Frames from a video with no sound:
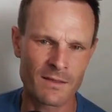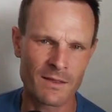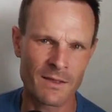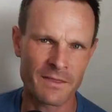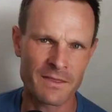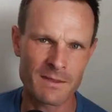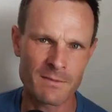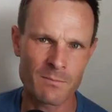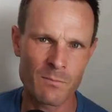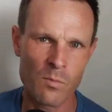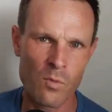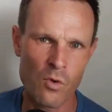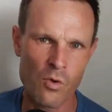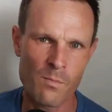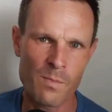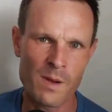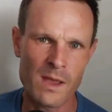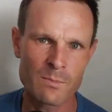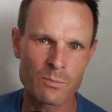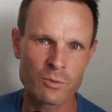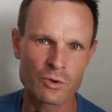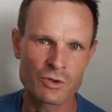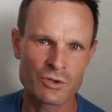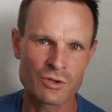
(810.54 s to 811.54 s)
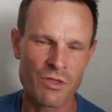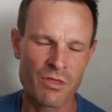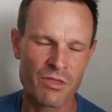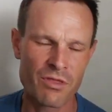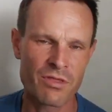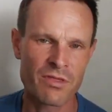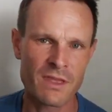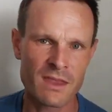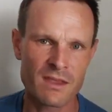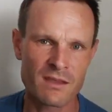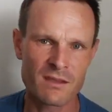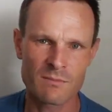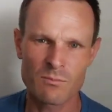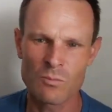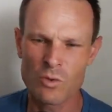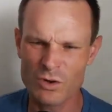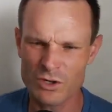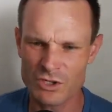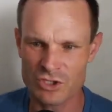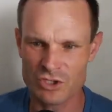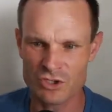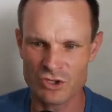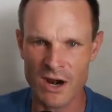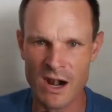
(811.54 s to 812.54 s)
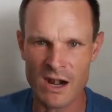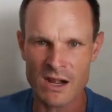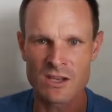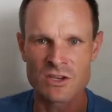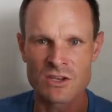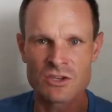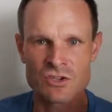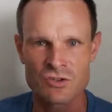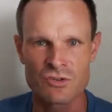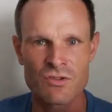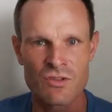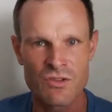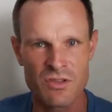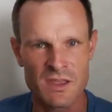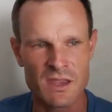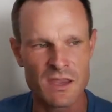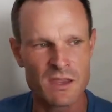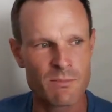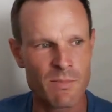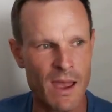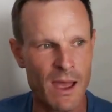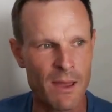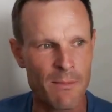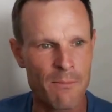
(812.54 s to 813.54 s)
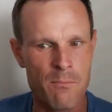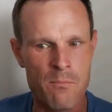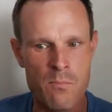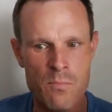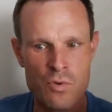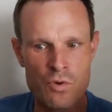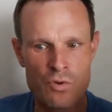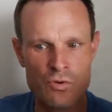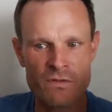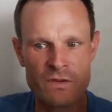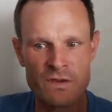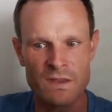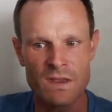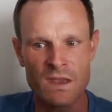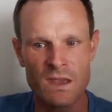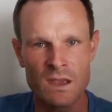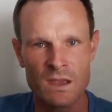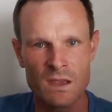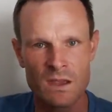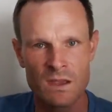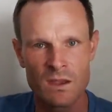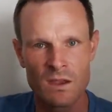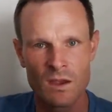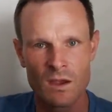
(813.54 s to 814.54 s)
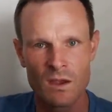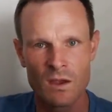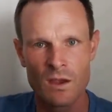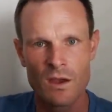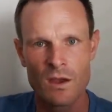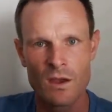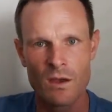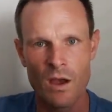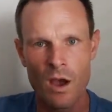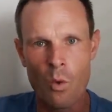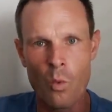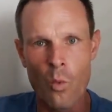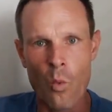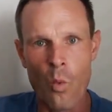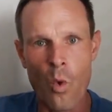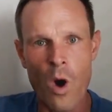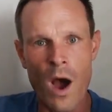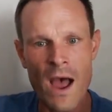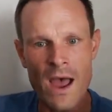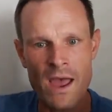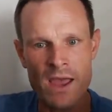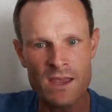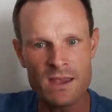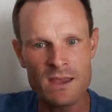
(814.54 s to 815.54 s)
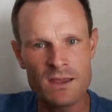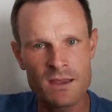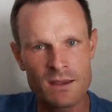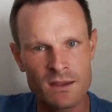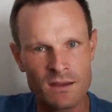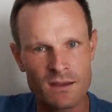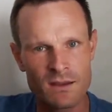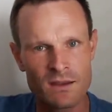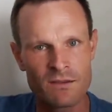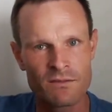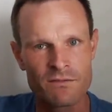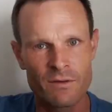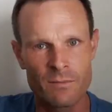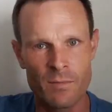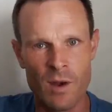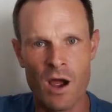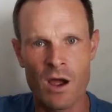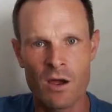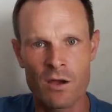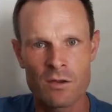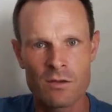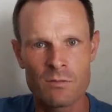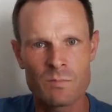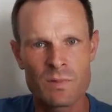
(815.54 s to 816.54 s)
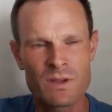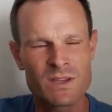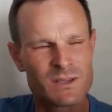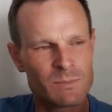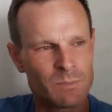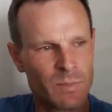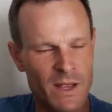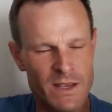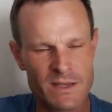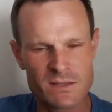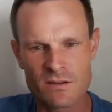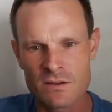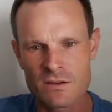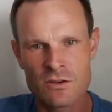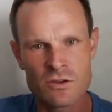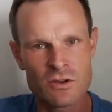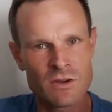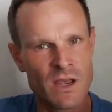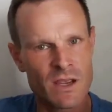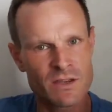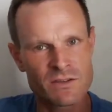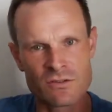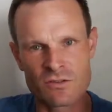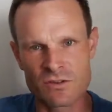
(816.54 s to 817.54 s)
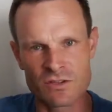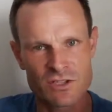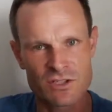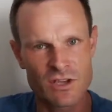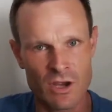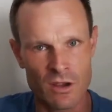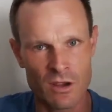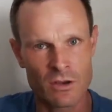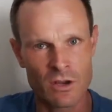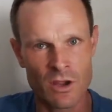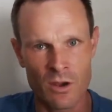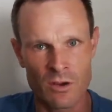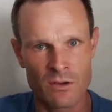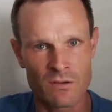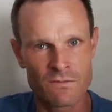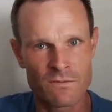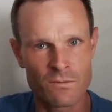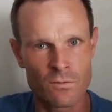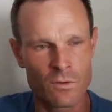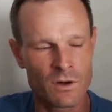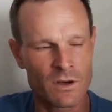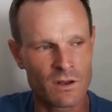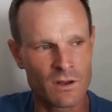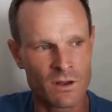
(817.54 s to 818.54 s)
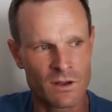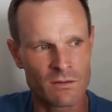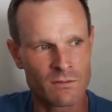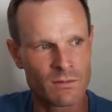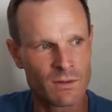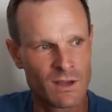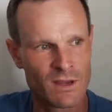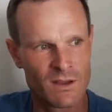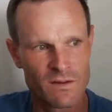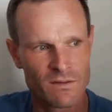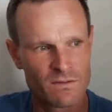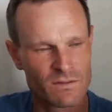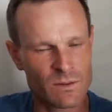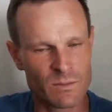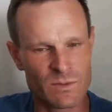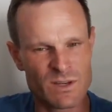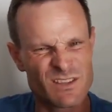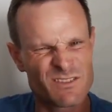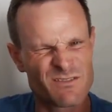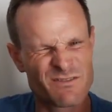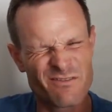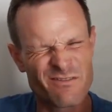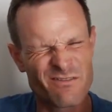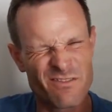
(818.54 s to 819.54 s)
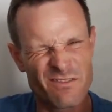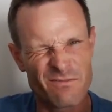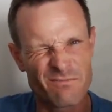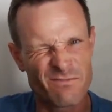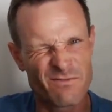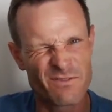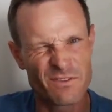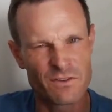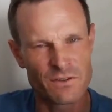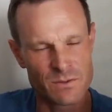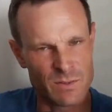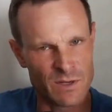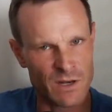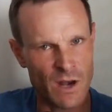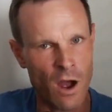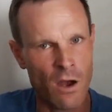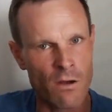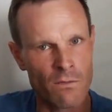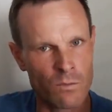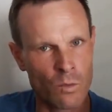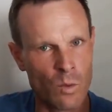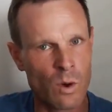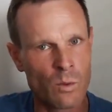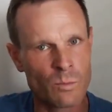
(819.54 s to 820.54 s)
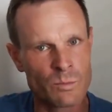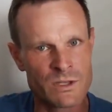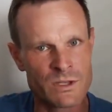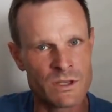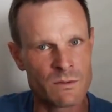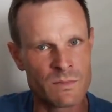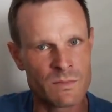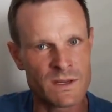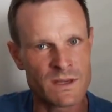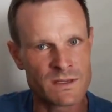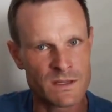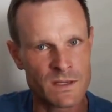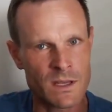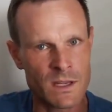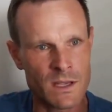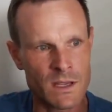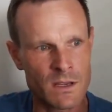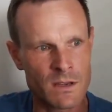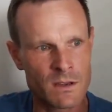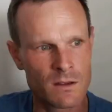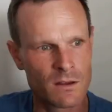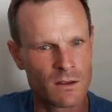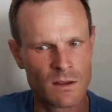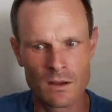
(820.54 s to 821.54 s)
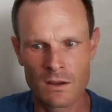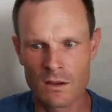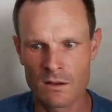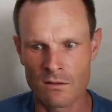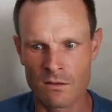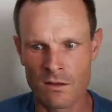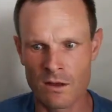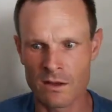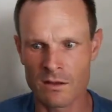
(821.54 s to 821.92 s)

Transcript: think more people should think, more Australians should think about moving away from home, because a place like Newcastle's got so much going for it. You know, if somebody feels a bit overwhelmed in the big city, like